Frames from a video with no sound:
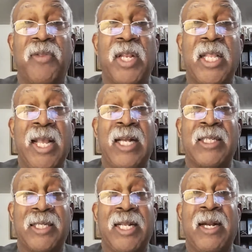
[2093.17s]
that He
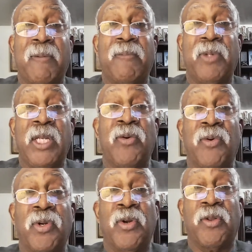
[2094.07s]
has set up here
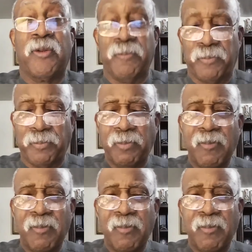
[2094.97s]
on earth.